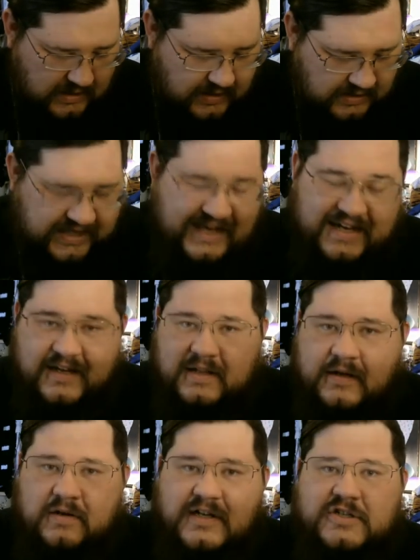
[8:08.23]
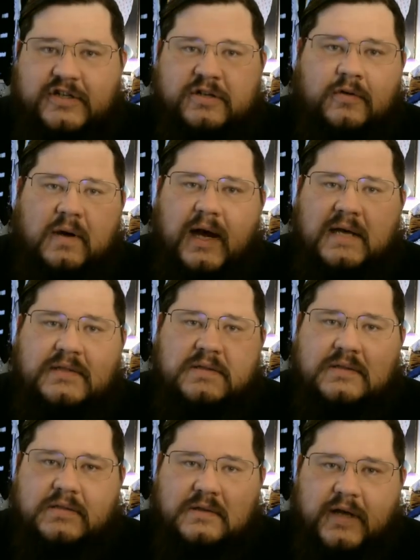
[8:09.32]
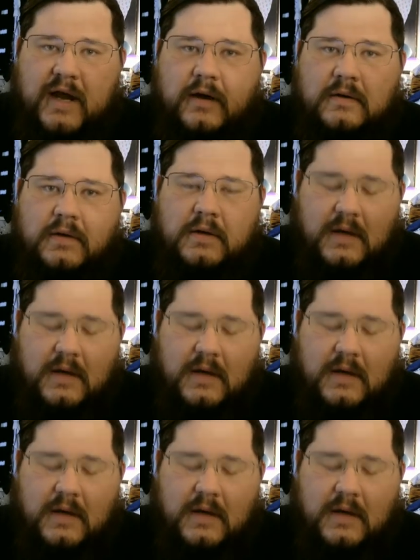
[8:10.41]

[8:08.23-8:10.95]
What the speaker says: akin to the Christian cross. You know,